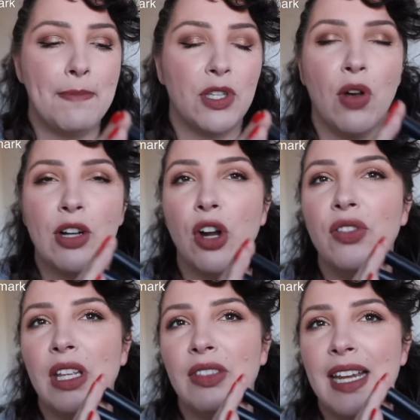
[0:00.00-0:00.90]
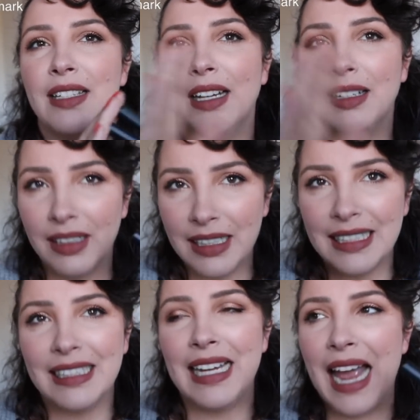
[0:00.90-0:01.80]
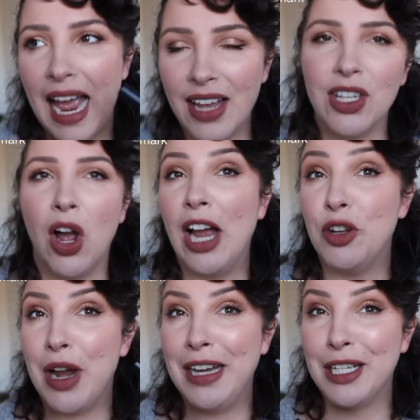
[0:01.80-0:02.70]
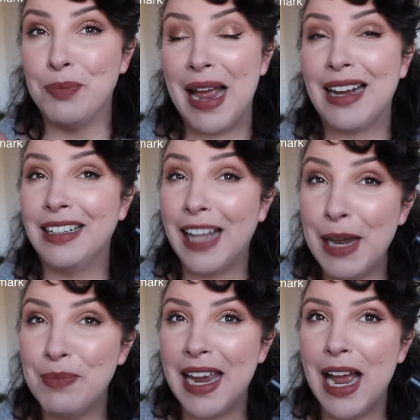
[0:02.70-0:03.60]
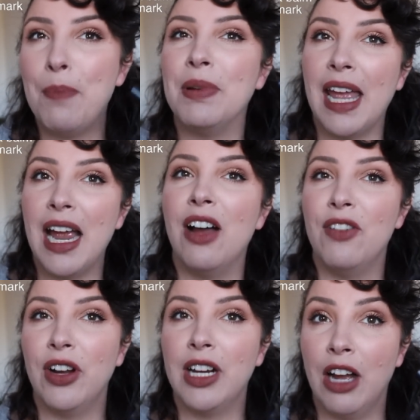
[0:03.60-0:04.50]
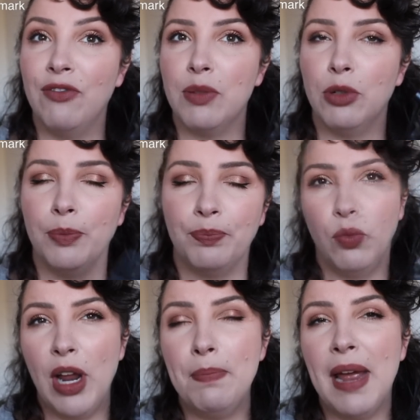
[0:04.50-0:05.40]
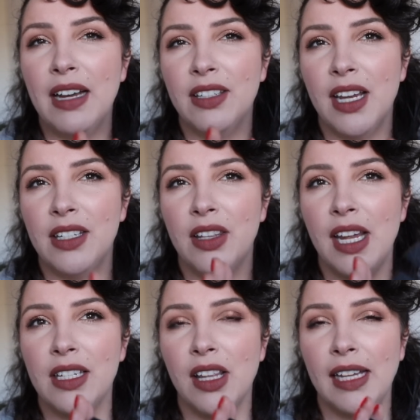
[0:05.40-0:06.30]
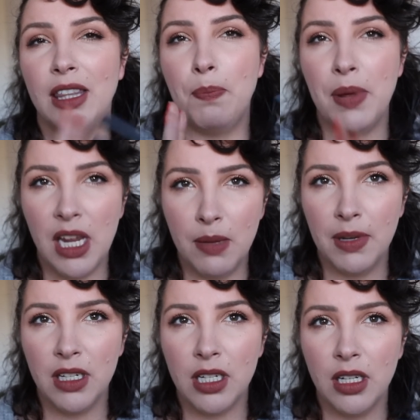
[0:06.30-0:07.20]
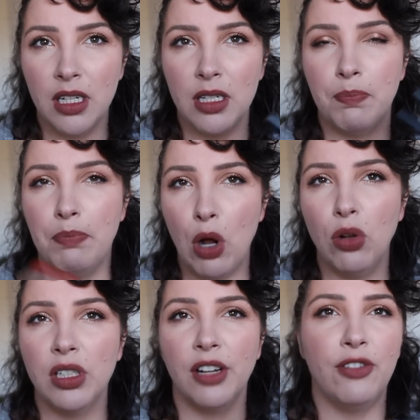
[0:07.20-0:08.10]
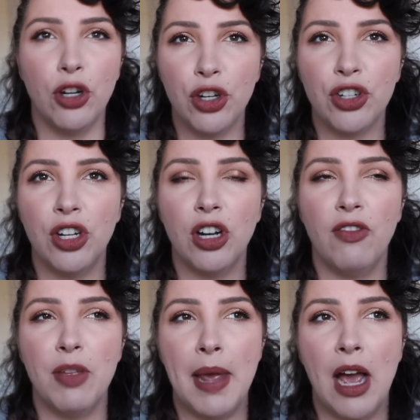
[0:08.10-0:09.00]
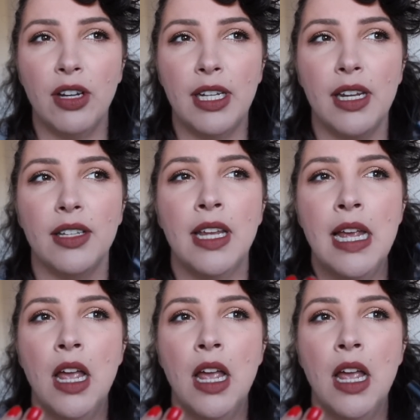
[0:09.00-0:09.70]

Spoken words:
So I don't think these are as hydrating as MAC claim they are, but they are very comfortable. When MAC says that these are like the pigmented, bolder version of the Powder Kiss,